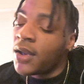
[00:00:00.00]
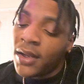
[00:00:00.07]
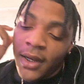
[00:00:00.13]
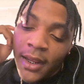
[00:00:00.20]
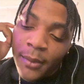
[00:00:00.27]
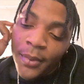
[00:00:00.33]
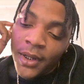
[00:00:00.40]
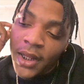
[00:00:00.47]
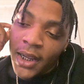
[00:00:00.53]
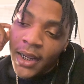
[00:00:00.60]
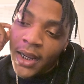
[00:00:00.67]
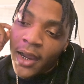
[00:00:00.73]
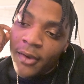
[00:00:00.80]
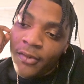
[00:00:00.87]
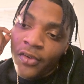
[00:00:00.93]
they be
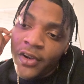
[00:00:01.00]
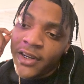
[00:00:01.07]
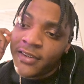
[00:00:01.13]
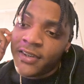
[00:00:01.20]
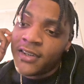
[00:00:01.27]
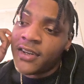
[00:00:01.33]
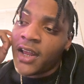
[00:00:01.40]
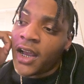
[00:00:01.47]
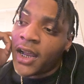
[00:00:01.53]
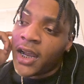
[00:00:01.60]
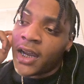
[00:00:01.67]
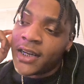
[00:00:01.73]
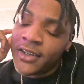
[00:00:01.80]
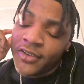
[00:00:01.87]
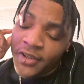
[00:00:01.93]
like, our voices are
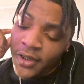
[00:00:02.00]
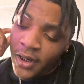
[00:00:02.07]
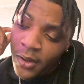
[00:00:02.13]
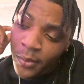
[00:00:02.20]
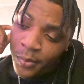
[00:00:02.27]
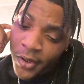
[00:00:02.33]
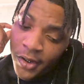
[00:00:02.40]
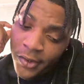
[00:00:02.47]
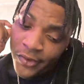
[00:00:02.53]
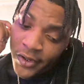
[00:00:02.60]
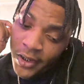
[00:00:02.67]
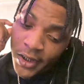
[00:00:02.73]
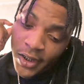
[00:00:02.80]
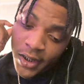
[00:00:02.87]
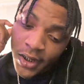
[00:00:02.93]
country than a
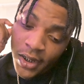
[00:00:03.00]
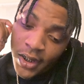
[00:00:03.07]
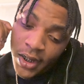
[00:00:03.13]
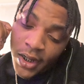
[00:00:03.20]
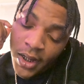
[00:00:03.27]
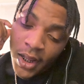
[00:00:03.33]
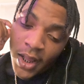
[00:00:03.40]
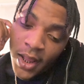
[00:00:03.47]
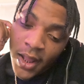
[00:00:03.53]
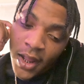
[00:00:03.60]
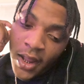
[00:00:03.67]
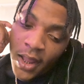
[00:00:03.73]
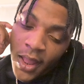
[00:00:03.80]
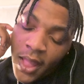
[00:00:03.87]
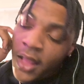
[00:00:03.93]
motherfucker. No,
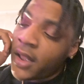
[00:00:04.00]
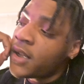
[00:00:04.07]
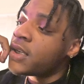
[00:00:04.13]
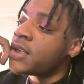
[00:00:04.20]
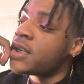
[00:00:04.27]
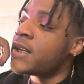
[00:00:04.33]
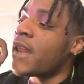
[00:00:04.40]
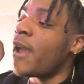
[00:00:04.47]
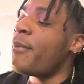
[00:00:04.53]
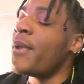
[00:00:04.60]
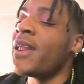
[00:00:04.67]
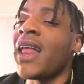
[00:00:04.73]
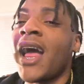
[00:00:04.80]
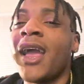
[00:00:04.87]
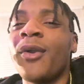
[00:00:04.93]
people. That's what I they be
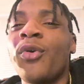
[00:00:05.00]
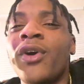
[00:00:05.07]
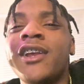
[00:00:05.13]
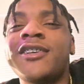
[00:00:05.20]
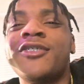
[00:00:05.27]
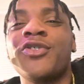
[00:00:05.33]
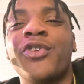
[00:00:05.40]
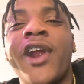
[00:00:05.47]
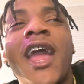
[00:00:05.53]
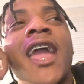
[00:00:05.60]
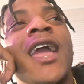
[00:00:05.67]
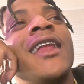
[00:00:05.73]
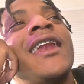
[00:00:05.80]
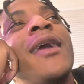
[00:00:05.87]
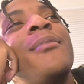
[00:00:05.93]
like, what's thinking.
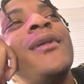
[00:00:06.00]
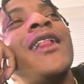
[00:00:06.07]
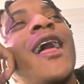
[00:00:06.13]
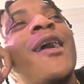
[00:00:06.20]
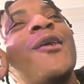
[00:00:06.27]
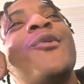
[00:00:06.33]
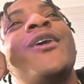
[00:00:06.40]
Ray? They be Somebody like,